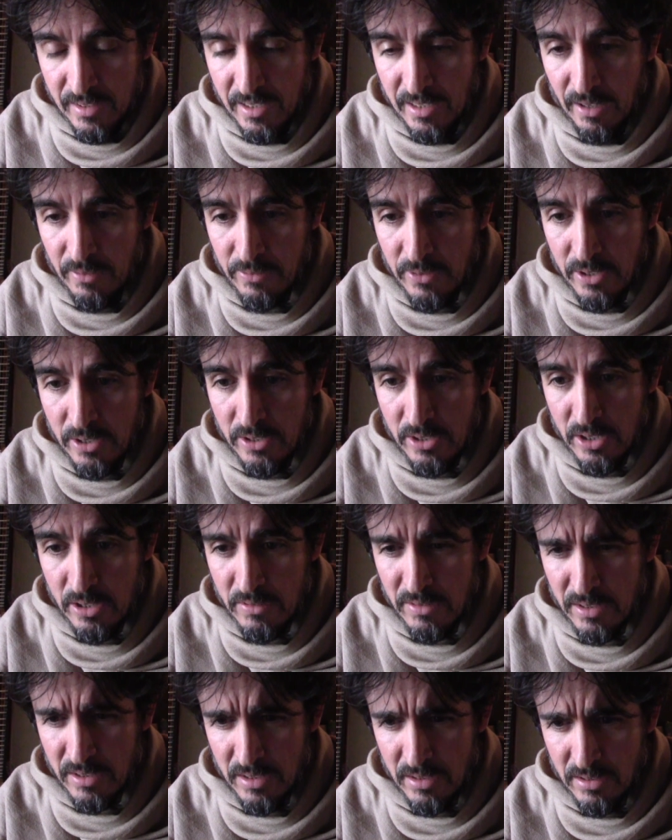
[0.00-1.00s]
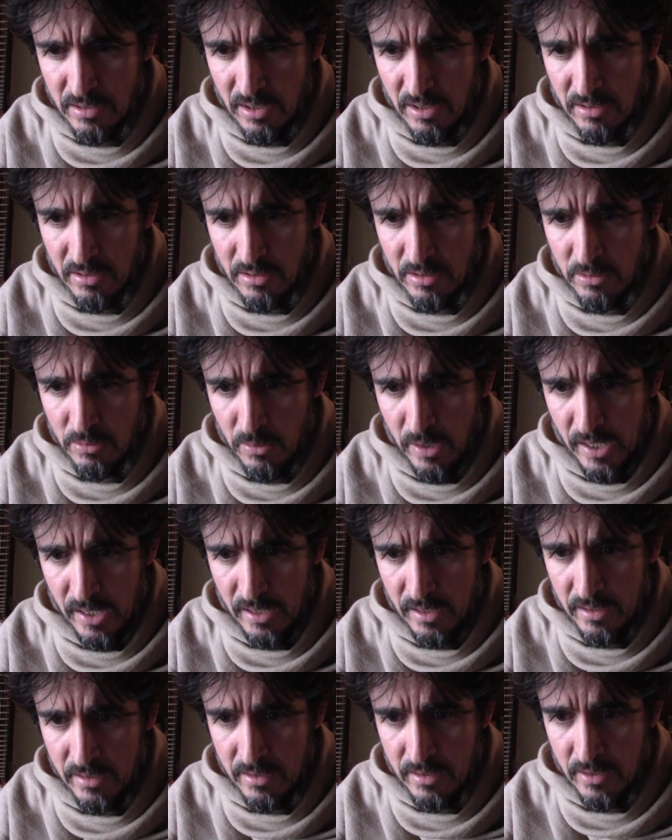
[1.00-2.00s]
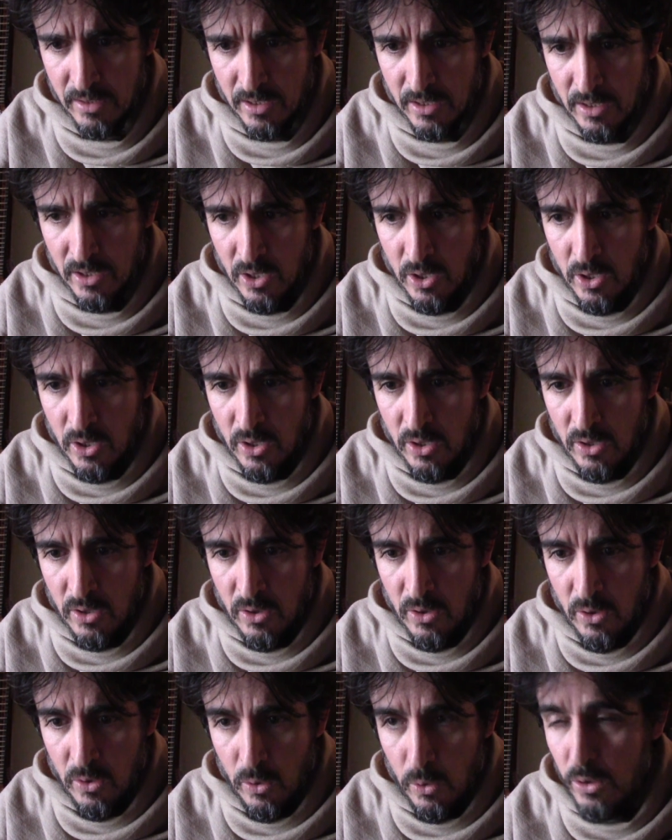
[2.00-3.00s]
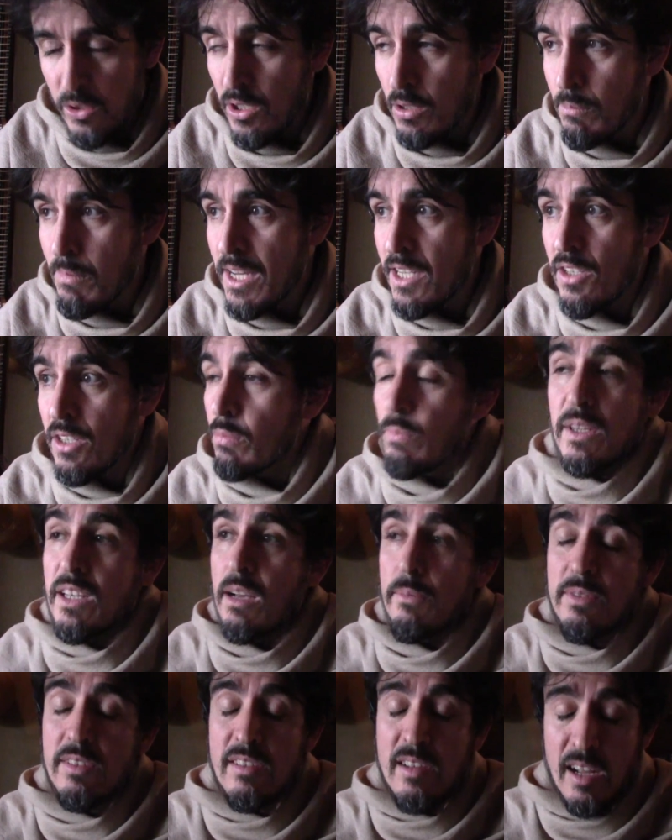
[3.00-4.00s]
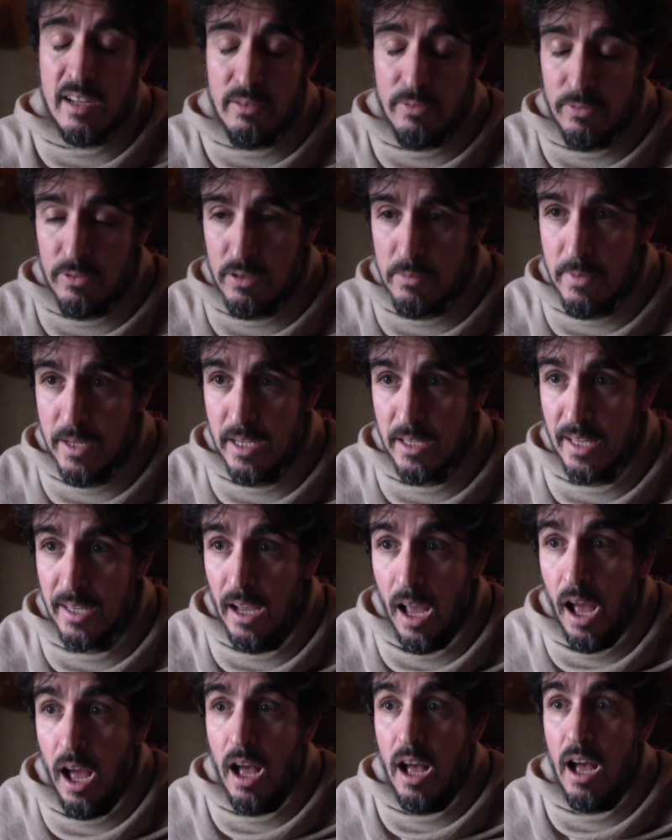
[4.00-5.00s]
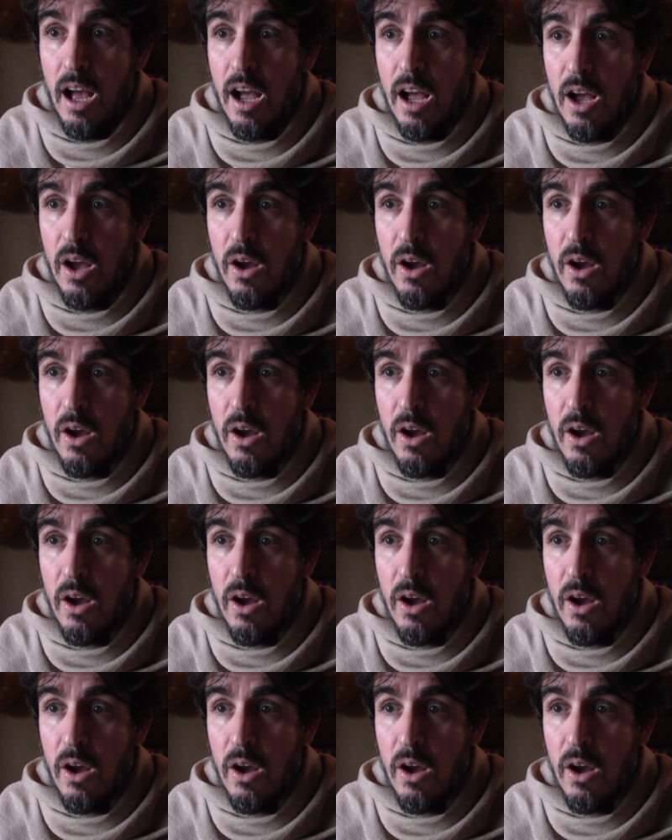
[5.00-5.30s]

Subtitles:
get very nervous and start to sweat. Or she may just become stunned for a minute, like, huh.